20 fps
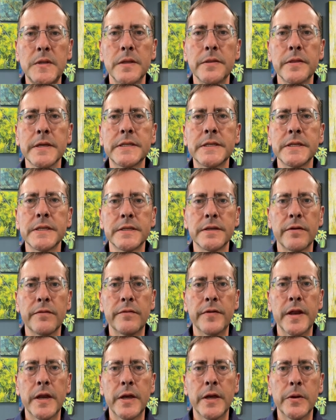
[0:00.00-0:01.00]
This is a
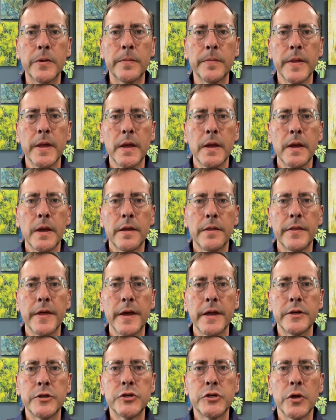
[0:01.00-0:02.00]
video
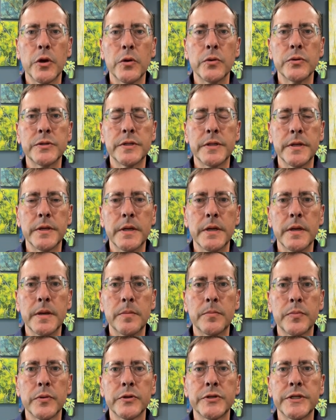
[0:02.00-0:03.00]
that shows
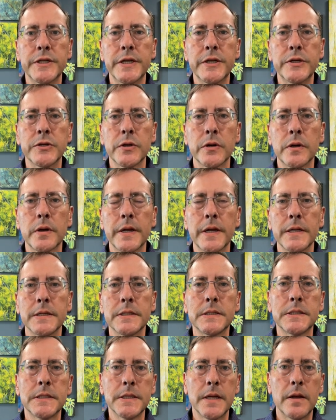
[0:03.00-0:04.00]
the procedure
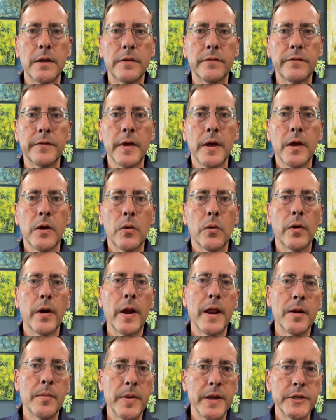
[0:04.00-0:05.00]
itself, or an
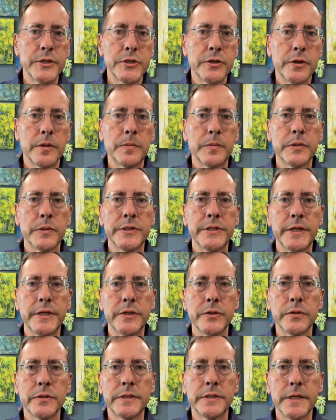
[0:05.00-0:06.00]
animation of the
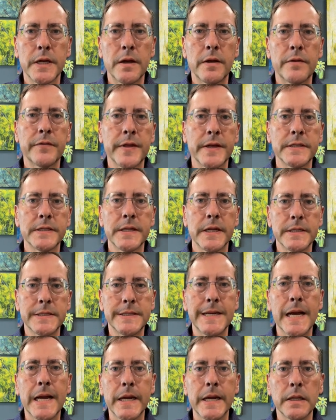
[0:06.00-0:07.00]
procedure itself. That's that
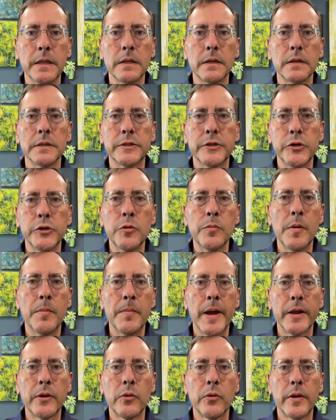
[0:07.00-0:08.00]
tiny little tube, a
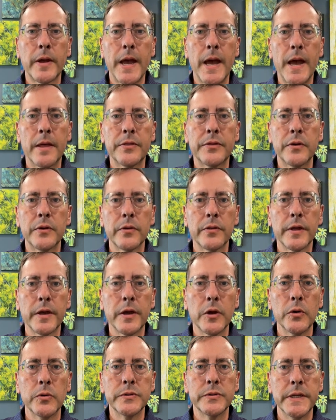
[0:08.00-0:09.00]
microcatheter that
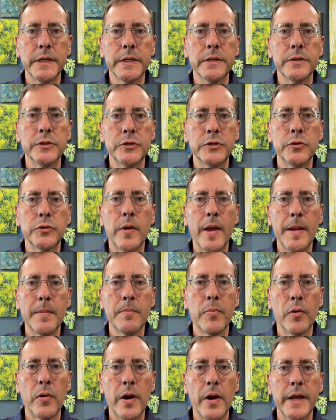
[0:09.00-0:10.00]
goes into a
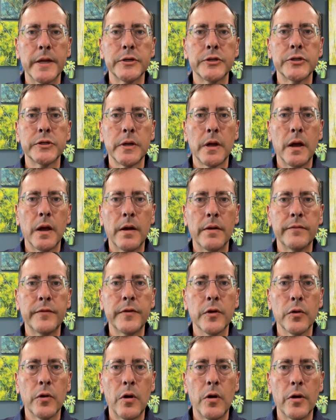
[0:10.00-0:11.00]
branch of
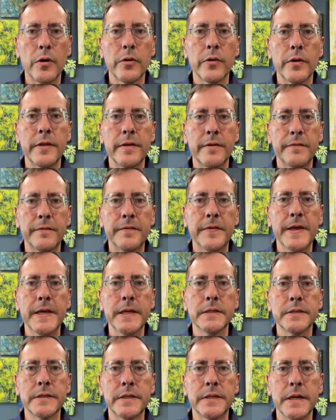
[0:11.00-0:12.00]
your artery that
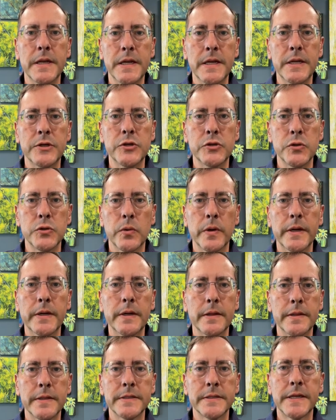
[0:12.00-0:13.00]
feeds the knee
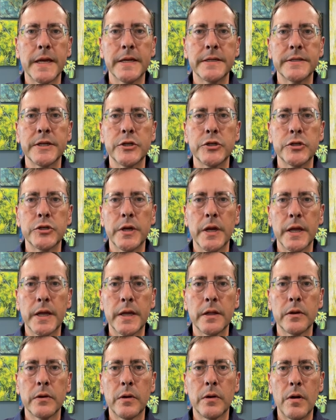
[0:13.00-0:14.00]
joint, in this case, a
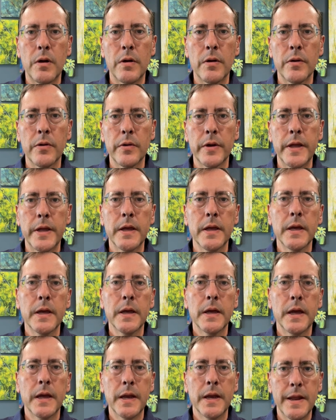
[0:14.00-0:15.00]
genicular artery,
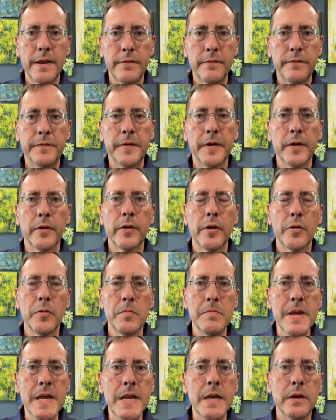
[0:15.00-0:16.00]
an inferior
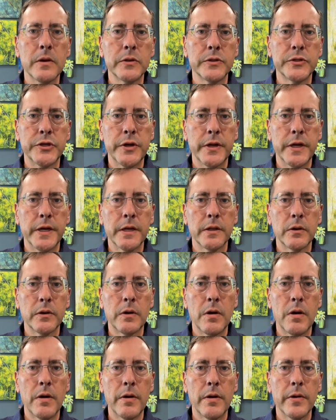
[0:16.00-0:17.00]
medial
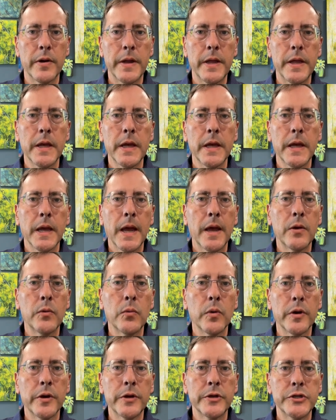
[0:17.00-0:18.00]
genicular artery. And
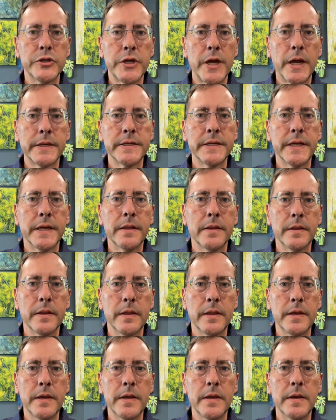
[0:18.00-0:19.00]
we're injecting
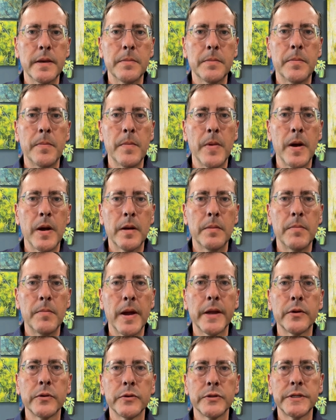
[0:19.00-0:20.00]
the
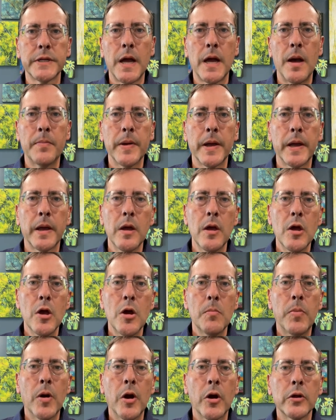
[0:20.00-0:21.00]
microscopic
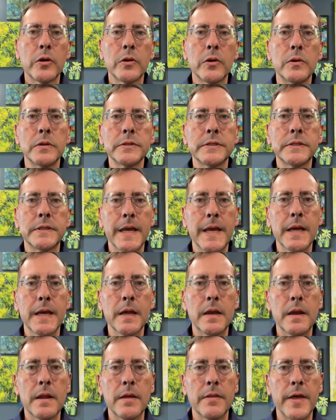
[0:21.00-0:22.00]
particles
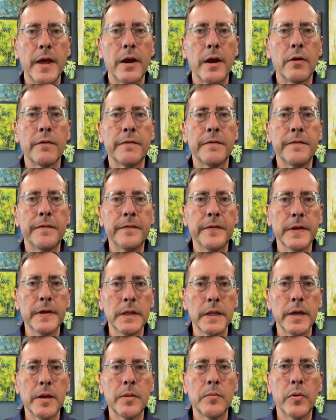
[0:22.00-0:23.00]
in that are
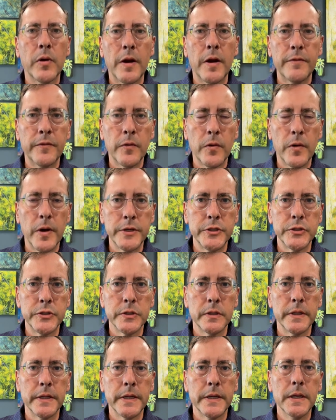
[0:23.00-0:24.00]
filling
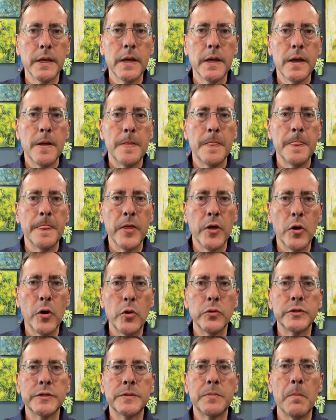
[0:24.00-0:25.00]
preferentially
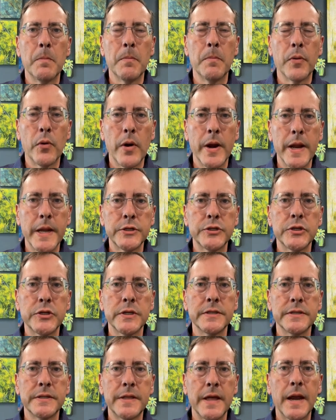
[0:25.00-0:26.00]
those
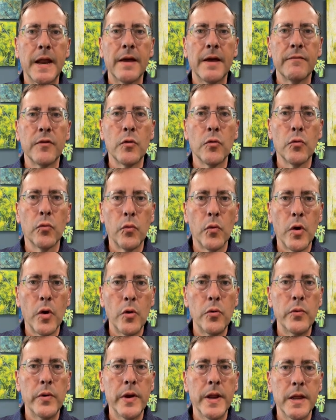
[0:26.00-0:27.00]
branches that have
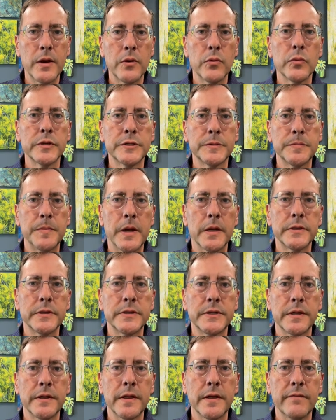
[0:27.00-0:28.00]
grown in
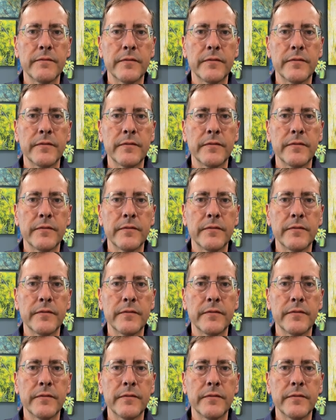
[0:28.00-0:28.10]
response to the